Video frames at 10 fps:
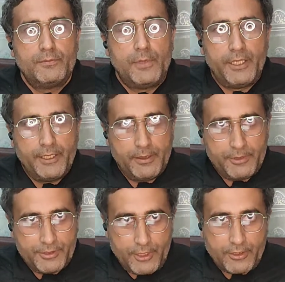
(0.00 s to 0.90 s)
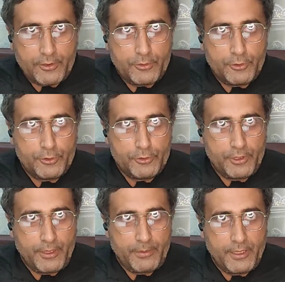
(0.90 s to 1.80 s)
My name is Dr.
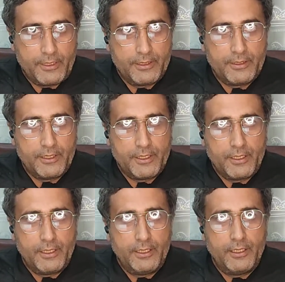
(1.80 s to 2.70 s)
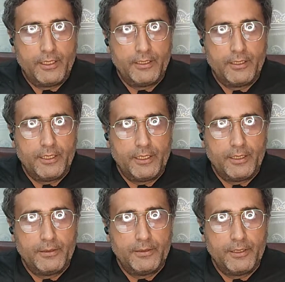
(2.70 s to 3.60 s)
Rahman and
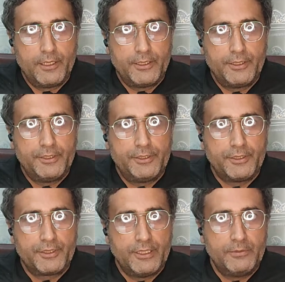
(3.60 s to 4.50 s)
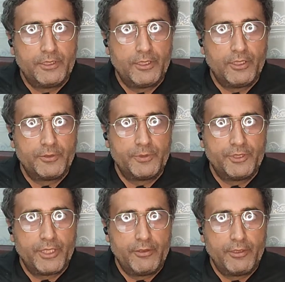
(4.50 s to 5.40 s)
I teach in Islamic College
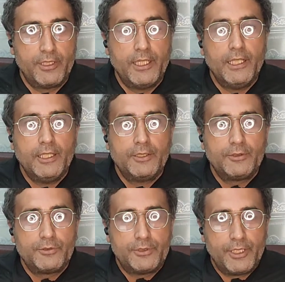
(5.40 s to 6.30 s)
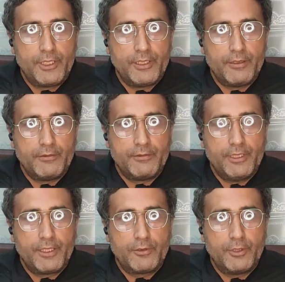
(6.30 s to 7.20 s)
Peshawar. Today
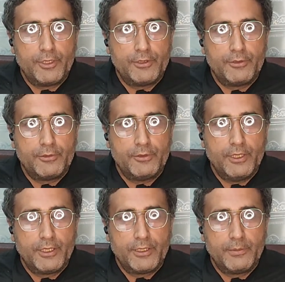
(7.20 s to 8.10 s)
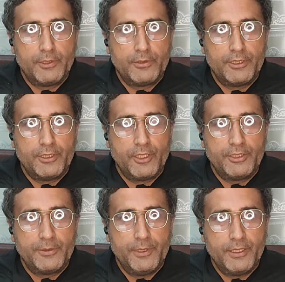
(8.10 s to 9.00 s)
we are going to learn about the
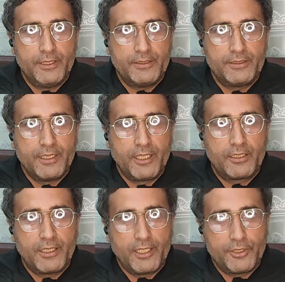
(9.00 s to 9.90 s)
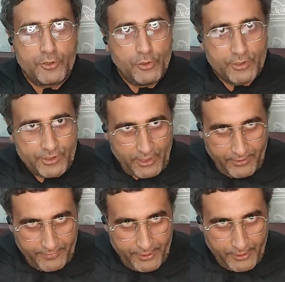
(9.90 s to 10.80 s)
Golgi bodies, a crash course
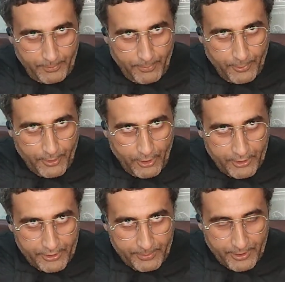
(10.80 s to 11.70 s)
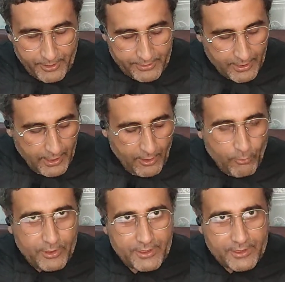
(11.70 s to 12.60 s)
of the Golgi bodies.
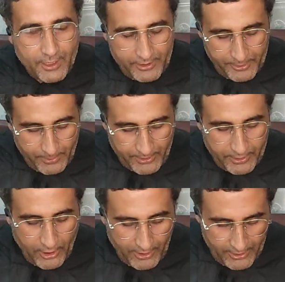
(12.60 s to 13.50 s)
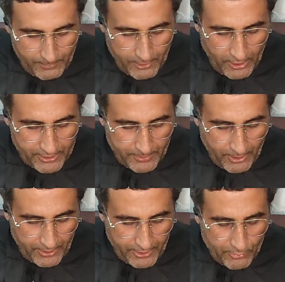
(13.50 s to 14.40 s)
What is Golgi bodies? Golgi
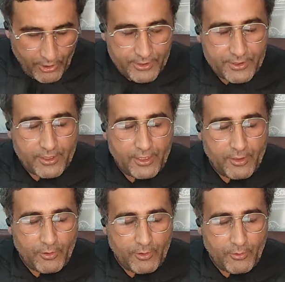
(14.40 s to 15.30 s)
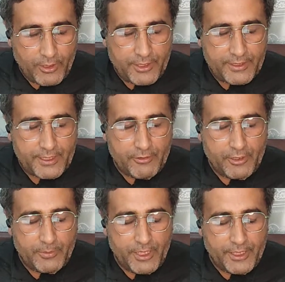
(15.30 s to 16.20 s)
bodies were
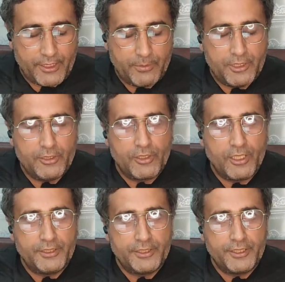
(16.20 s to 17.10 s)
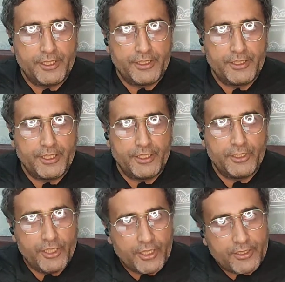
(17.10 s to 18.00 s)
discovered by Camillo Golgi in
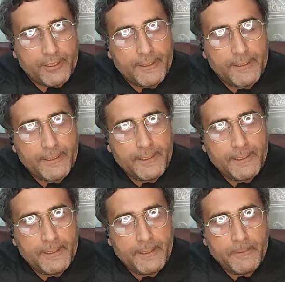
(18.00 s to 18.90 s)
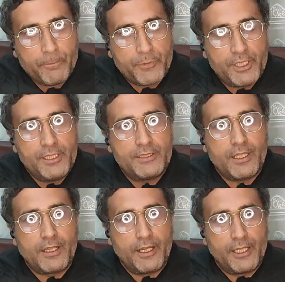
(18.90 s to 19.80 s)
1898. These
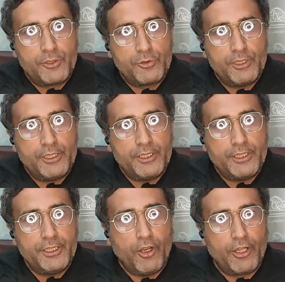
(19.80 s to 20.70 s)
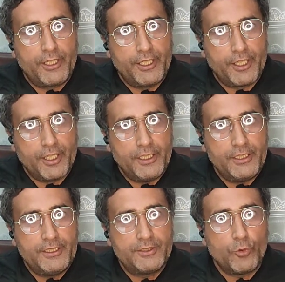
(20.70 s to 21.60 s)
are actually the
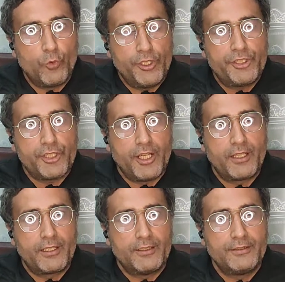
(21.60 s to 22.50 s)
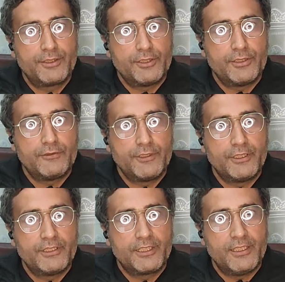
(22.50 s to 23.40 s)
organelles which are concerned with
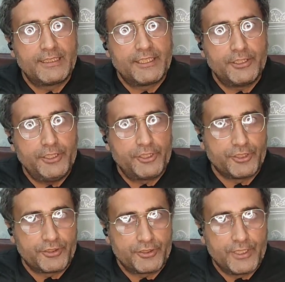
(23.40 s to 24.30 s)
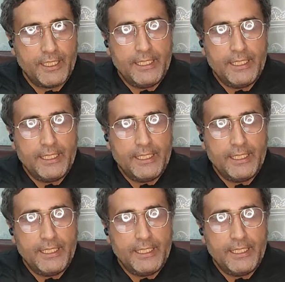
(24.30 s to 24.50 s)
the cell secretions.